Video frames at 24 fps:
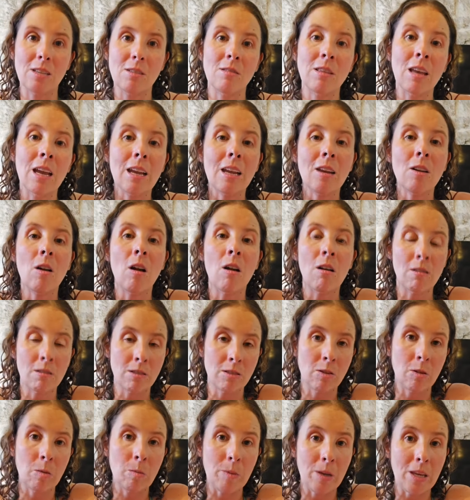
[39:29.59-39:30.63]
So that can
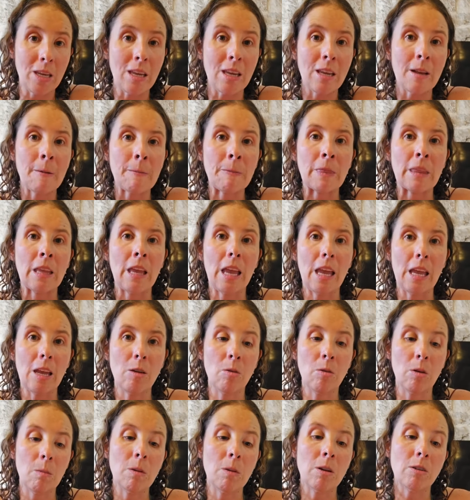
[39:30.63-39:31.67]
also be a
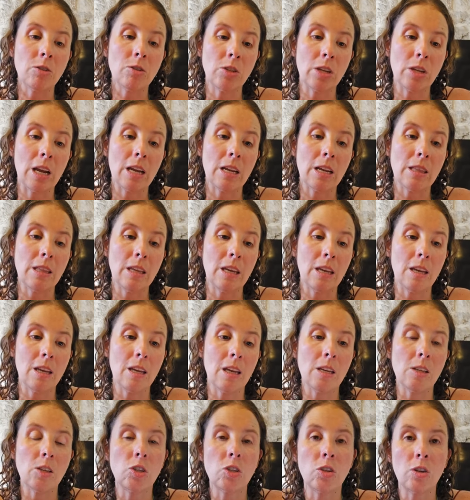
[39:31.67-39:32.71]
criminal check that
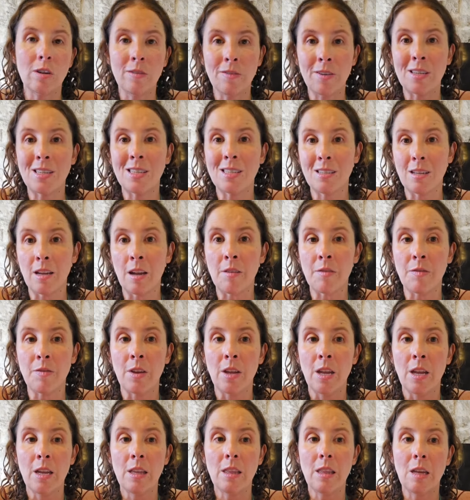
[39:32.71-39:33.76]
can surface stuff
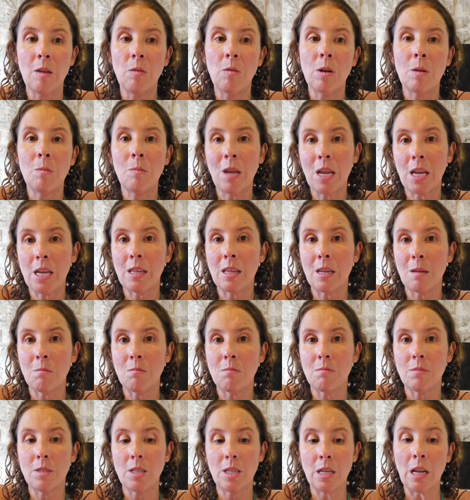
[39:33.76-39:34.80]
that would make
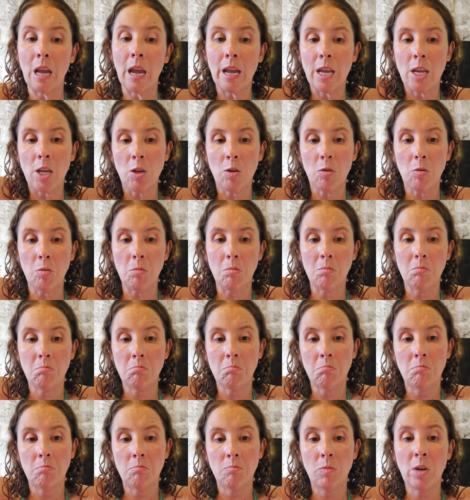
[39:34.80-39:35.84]
them deny you
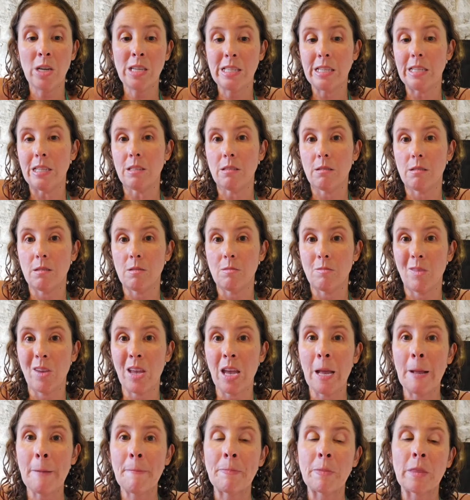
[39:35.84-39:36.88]
residence.
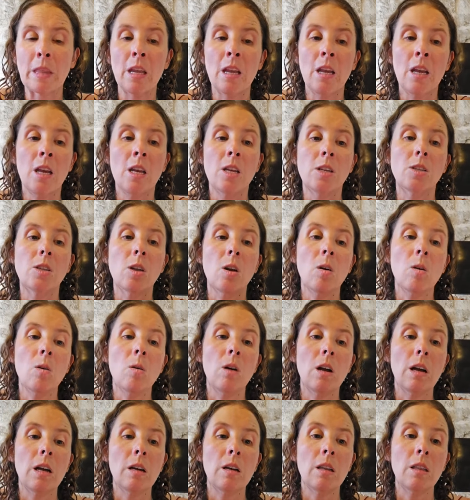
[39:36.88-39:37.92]
Okay.
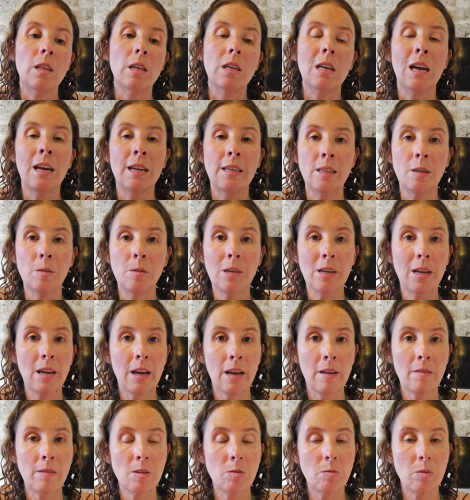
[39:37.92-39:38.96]
So the guide that we
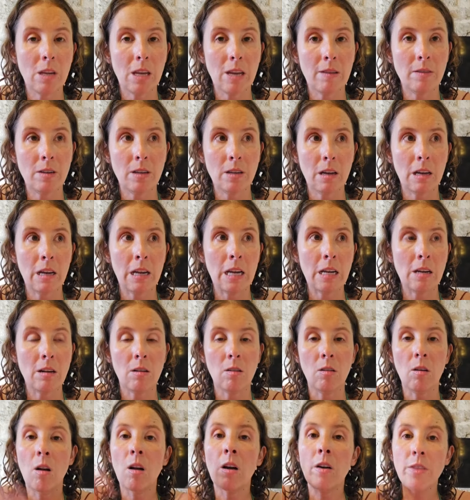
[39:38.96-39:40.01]
have is we have a guide
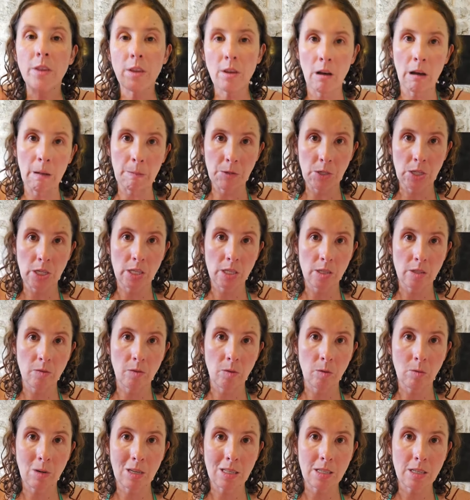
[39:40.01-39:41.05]
on all the options
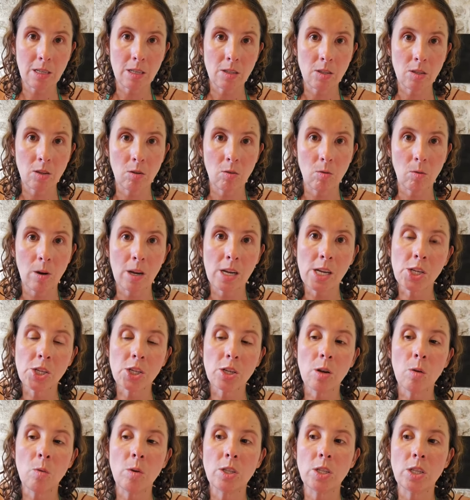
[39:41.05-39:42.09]
for residence in
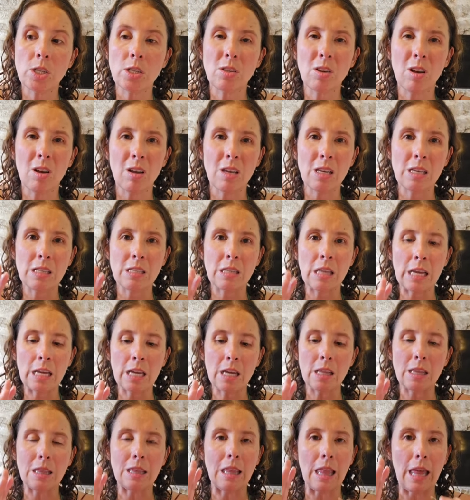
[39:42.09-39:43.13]
Croatia, which is
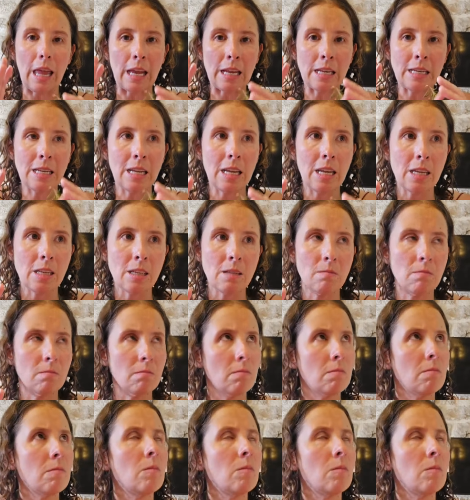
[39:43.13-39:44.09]
like a landing.